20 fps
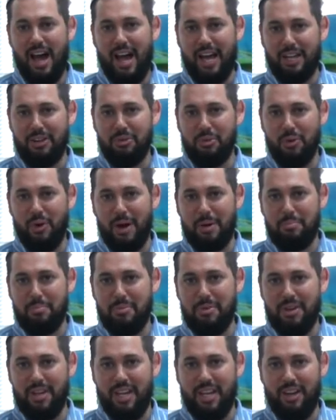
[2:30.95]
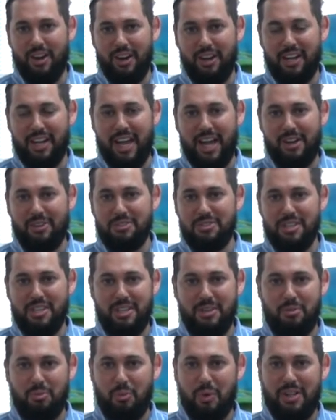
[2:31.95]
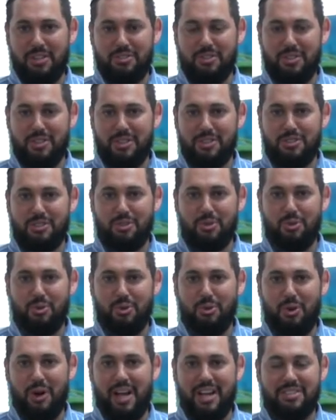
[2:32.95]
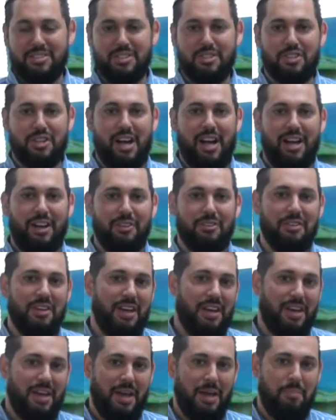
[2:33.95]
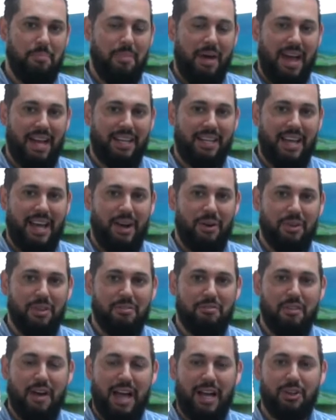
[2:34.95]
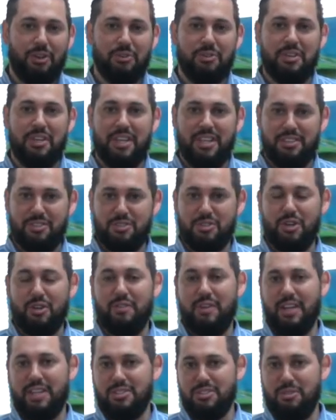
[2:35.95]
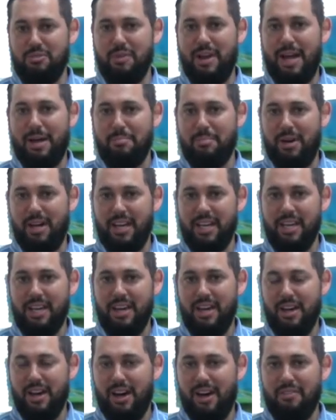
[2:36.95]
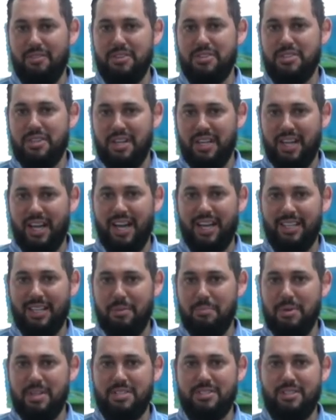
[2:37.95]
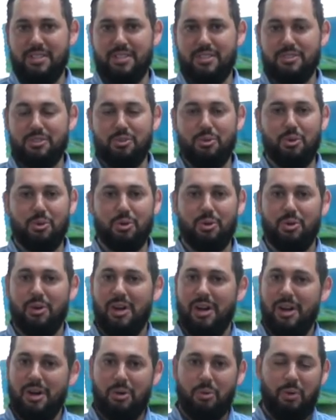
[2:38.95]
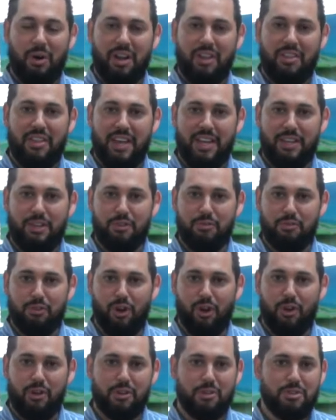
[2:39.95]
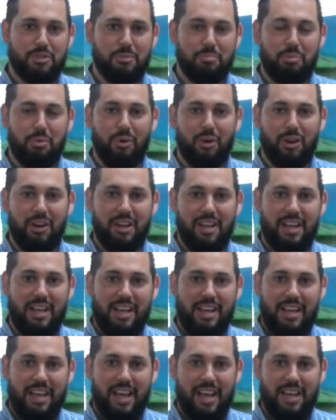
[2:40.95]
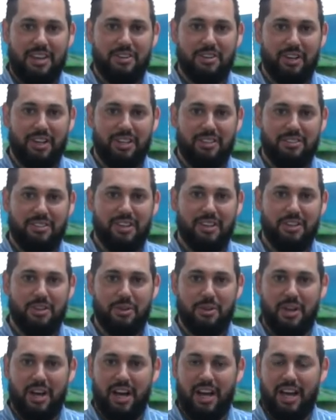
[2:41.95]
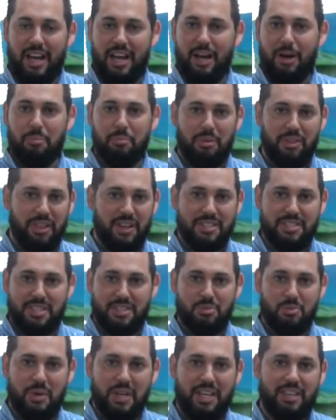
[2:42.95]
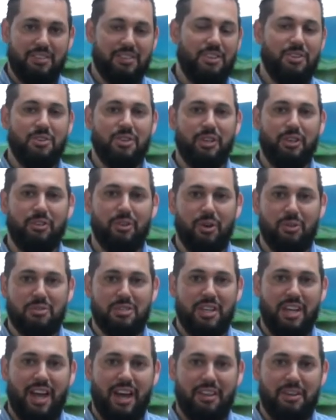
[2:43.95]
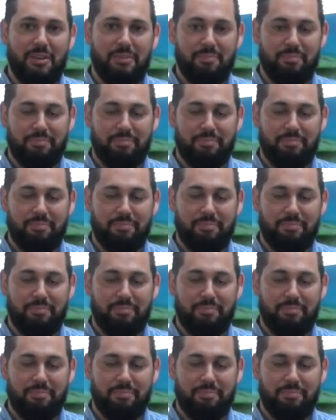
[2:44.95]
I grew up in our county, went to this school as a child, back now in the faculty and serving as the rabbi of the synagogue that meets in the school. I want to thank you for all your support and your continued uh, help with us as we continue to grow together.